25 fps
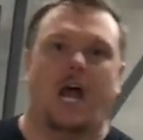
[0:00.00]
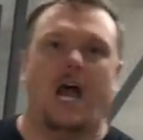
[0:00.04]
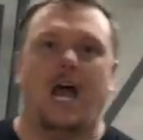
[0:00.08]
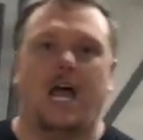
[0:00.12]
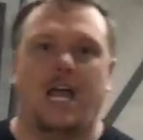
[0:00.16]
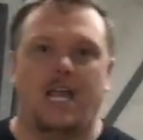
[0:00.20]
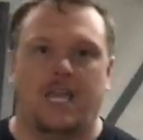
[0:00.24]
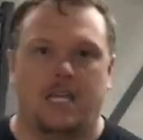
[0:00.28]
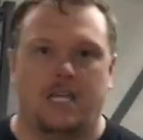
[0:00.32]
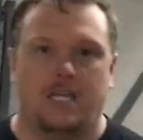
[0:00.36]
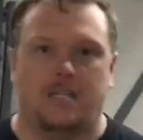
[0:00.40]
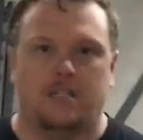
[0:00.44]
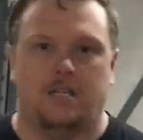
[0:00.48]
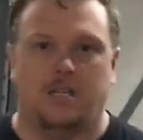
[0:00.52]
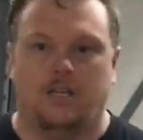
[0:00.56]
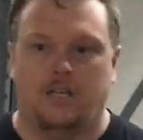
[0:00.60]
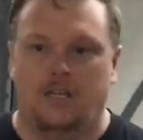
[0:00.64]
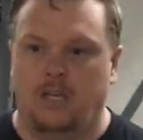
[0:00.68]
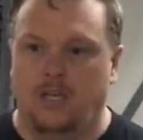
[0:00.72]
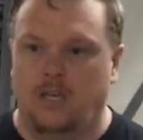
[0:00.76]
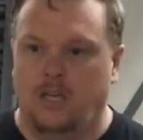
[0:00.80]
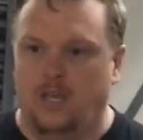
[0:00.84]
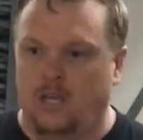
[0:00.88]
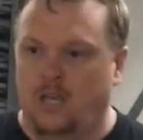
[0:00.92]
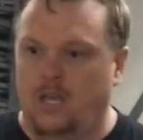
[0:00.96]
height,
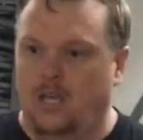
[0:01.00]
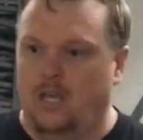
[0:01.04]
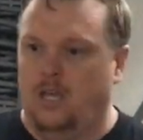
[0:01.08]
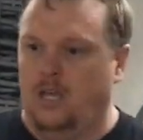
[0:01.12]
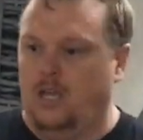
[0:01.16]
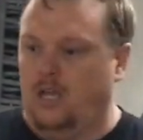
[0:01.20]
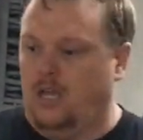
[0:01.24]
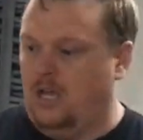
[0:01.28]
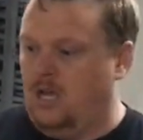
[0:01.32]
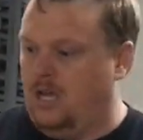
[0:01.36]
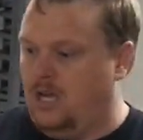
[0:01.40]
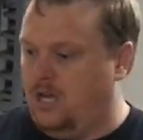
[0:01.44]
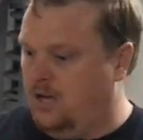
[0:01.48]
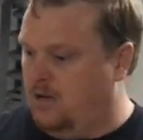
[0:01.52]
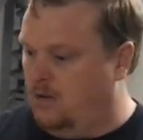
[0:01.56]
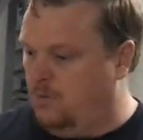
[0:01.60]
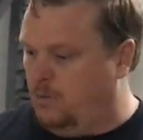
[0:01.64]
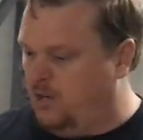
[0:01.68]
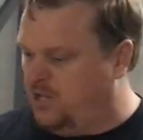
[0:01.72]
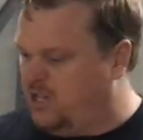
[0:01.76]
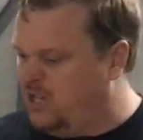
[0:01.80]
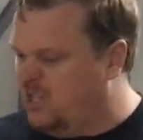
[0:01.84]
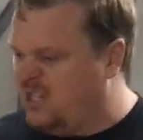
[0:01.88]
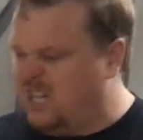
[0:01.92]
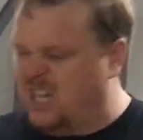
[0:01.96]
uh,
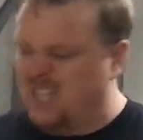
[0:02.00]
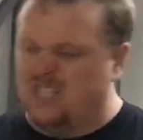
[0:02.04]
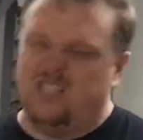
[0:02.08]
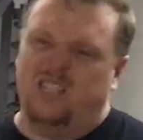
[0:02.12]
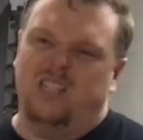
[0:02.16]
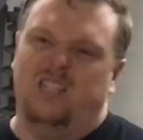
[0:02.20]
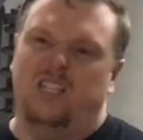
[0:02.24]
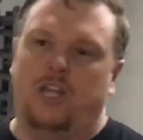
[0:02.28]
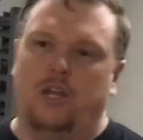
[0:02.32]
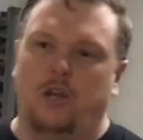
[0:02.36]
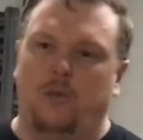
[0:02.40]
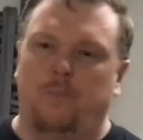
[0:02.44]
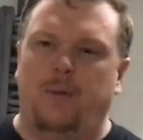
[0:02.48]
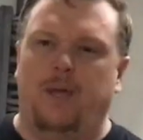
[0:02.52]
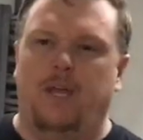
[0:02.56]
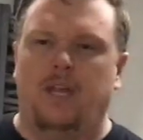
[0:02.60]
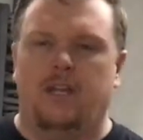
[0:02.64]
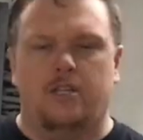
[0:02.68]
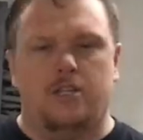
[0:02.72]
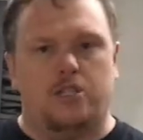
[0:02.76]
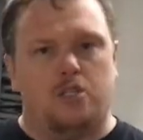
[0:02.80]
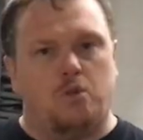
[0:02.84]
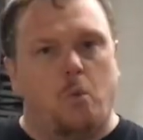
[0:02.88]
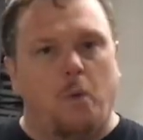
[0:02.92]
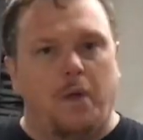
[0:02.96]
which it does a little
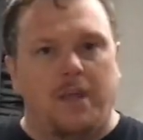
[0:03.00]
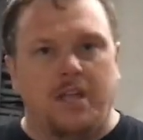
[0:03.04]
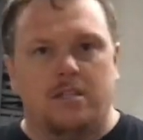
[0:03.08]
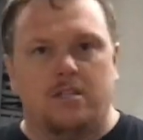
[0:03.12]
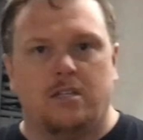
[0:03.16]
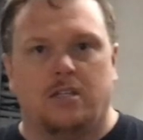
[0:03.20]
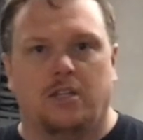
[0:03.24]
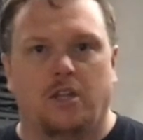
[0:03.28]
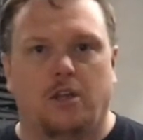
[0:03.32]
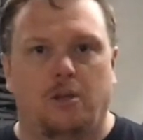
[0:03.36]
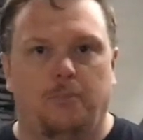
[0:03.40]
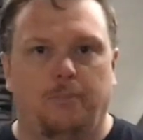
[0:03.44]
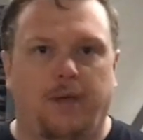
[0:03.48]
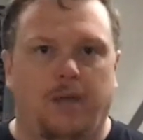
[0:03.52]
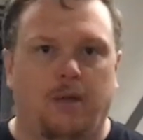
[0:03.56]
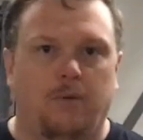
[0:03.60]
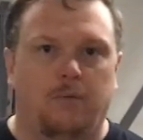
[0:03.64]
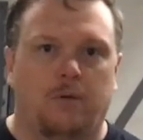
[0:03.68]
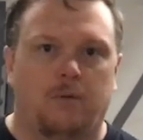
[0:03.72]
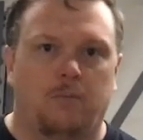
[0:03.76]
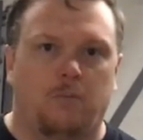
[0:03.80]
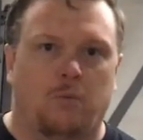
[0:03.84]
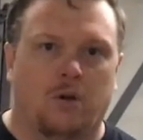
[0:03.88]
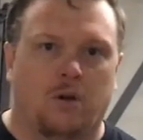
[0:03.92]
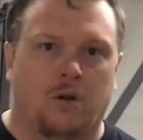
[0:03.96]
bit, it swings a little bit
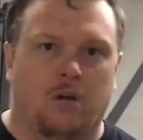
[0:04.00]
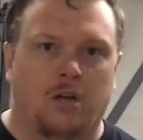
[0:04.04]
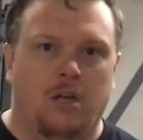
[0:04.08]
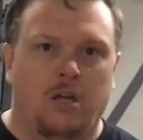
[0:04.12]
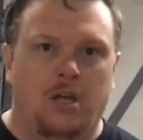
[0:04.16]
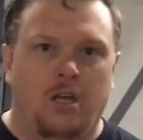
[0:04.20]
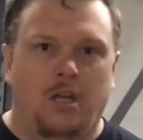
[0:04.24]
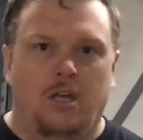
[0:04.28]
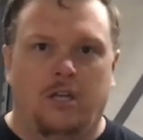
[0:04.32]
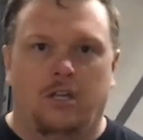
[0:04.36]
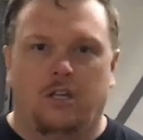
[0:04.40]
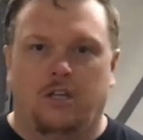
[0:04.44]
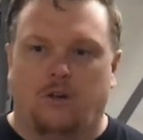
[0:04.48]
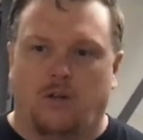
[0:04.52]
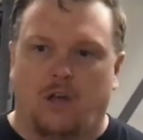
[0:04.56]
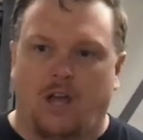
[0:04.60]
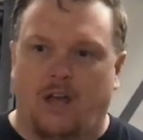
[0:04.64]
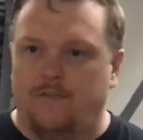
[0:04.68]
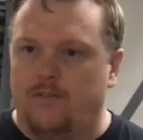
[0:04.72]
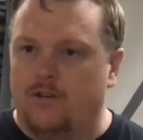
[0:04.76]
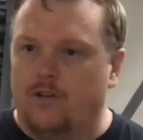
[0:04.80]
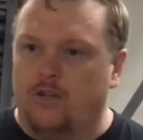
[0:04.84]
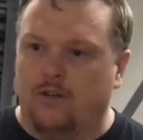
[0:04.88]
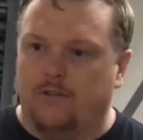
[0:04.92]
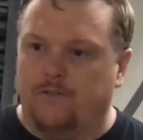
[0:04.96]
when we're, you know,
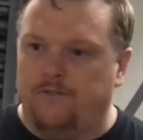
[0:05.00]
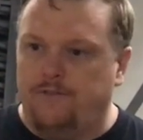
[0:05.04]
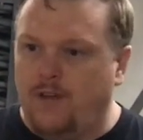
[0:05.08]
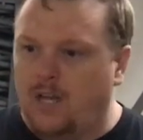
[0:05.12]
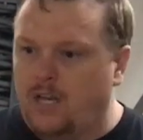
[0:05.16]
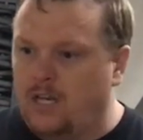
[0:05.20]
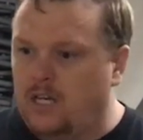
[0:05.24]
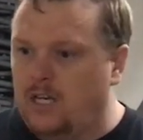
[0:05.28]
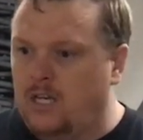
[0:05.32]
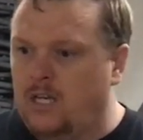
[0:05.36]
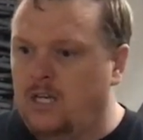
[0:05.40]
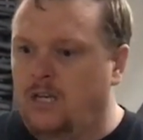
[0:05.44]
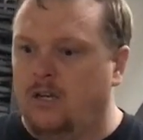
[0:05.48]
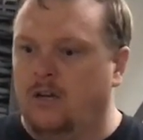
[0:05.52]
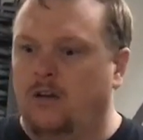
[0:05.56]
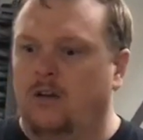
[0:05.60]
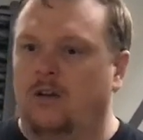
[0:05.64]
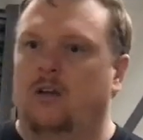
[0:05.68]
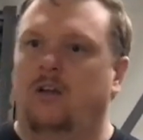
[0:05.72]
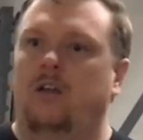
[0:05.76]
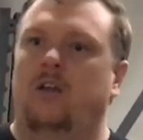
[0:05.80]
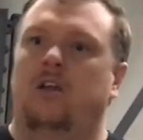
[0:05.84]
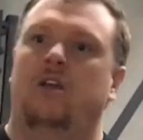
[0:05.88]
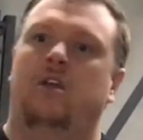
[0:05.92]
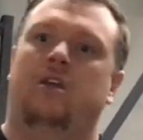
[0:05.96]
having good fun in
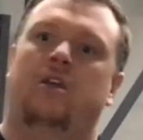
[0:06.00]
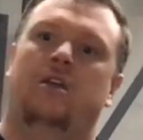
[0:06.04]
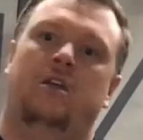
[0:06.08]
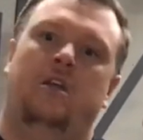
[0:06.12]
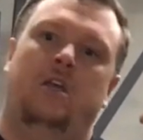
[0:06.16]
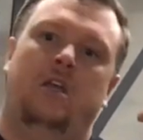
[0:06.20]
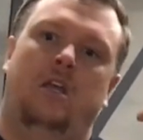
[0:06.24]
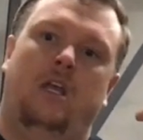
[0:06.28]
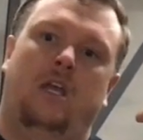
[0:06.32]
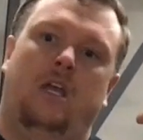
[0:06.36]
here.